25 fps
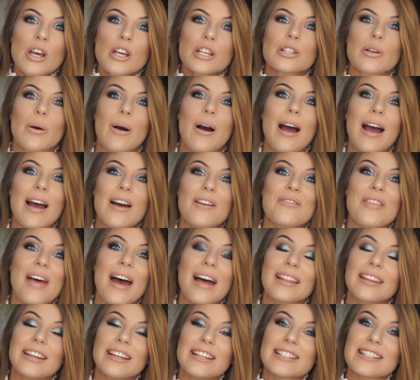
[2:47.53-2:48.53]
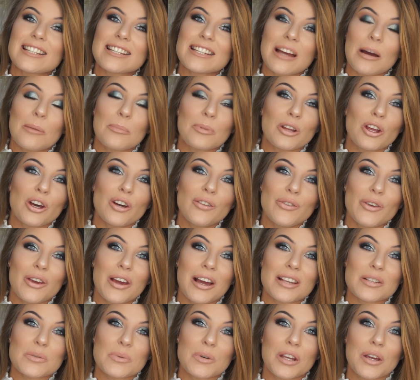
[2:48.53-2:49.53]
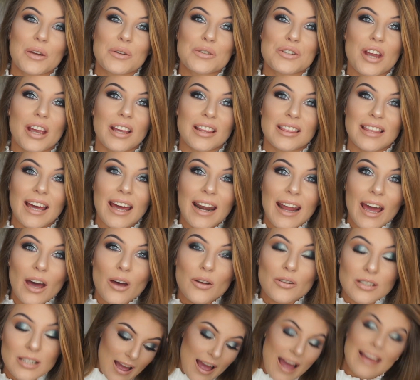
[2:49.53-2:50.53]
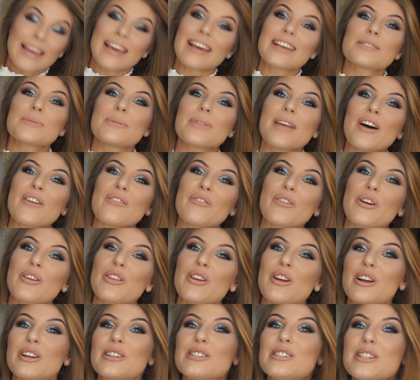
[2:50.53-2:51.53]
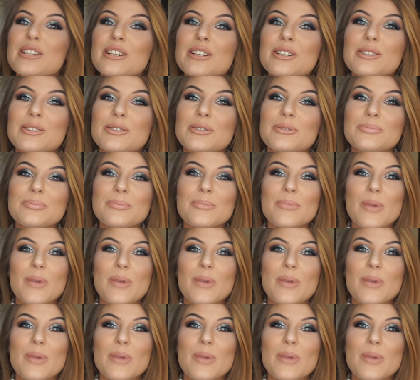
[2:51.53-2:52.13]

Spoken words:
So I'll have that linked down below if you guys want to go check that out. I guess without further ado,